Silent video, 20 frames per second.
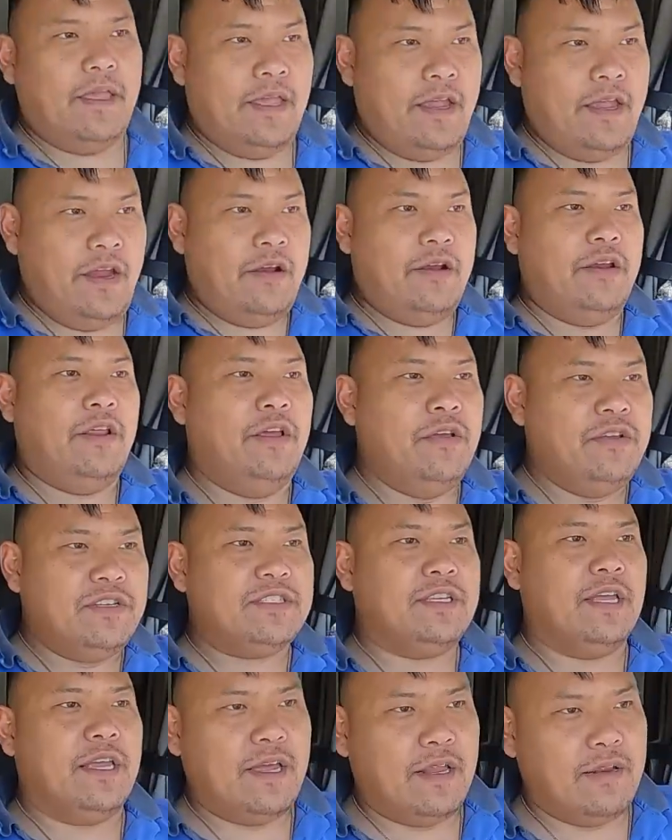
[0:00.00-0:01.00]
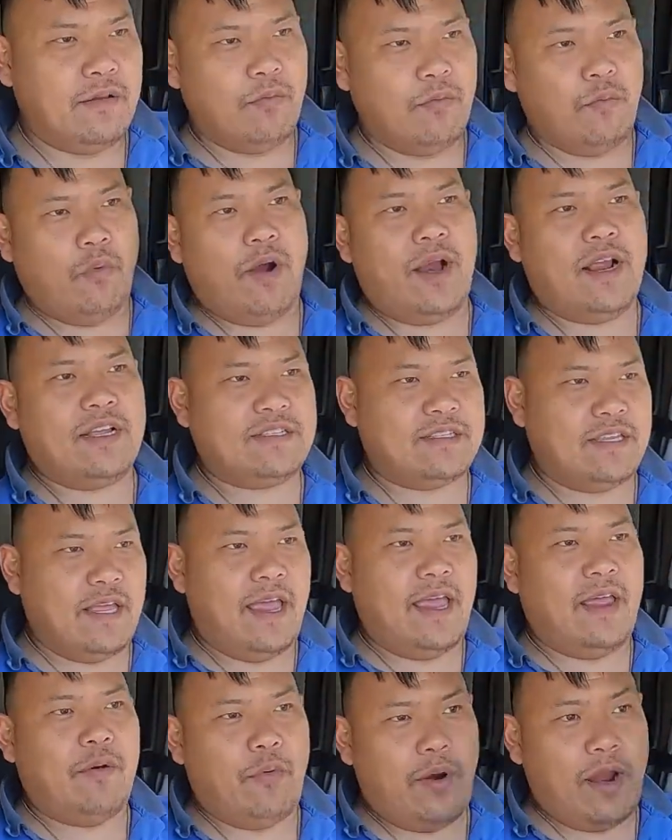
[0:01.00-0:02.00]
Here in Houston, where I
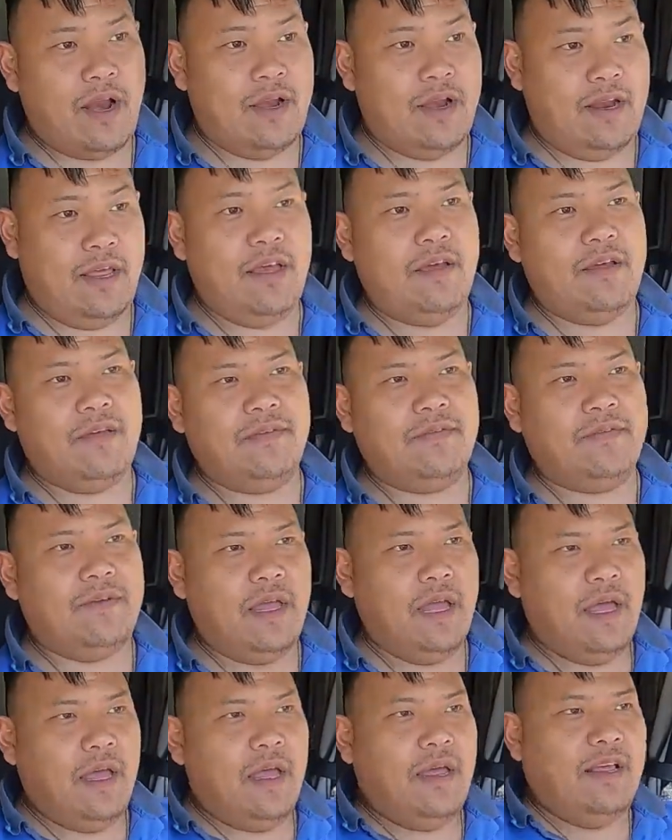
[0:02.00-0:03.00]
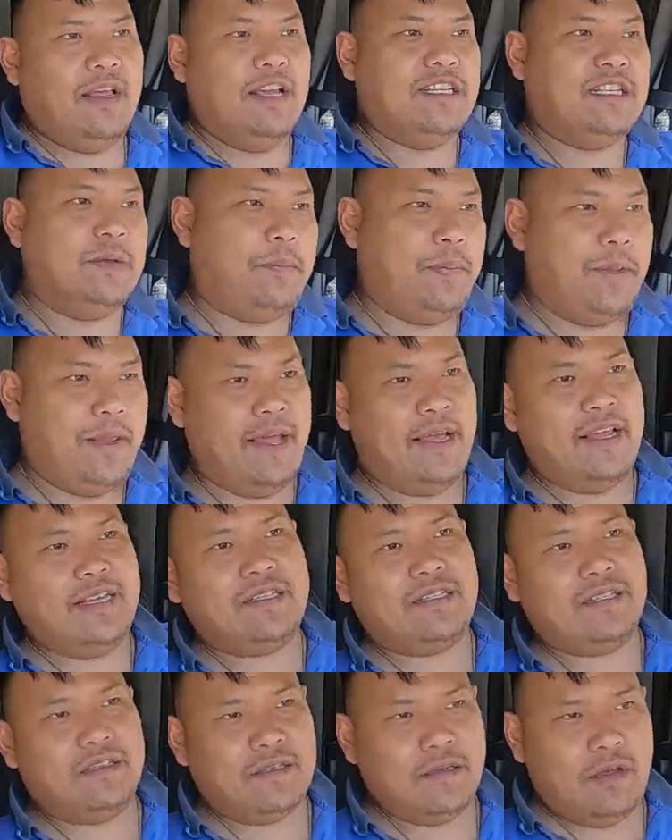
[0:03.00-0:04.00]
stay and where I live, there's a
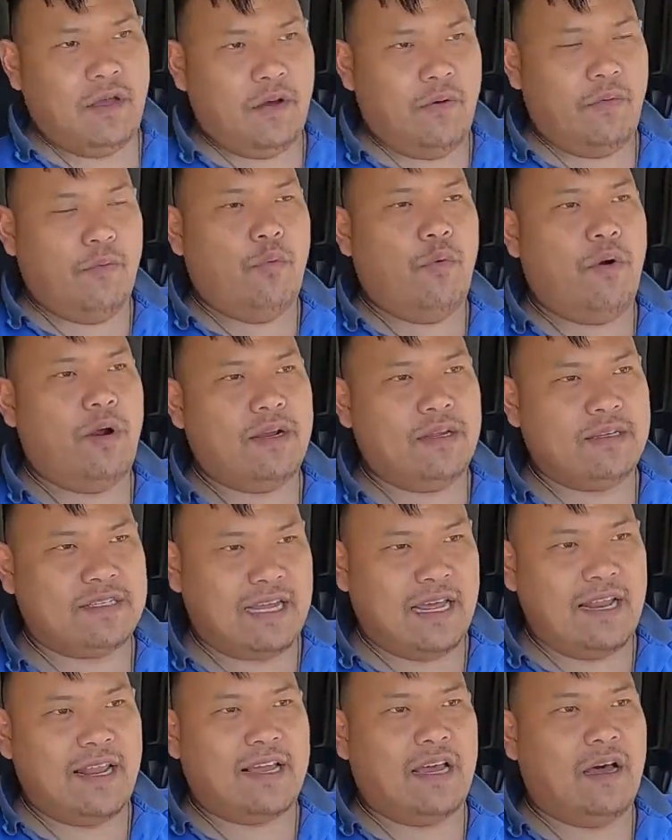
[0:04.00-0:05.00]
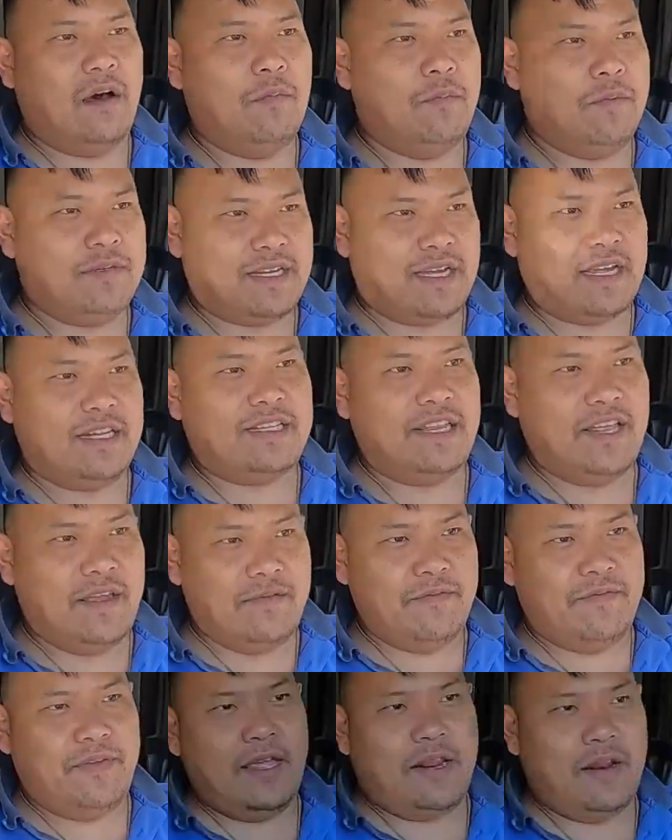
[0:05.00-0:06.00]
place where it's kind of like almost like a
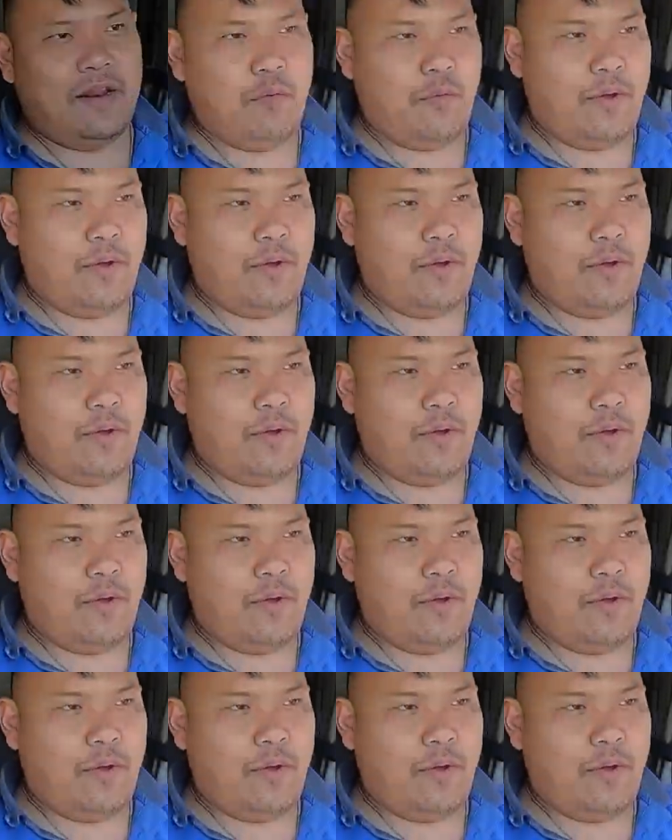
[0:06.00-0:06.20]
DMV in a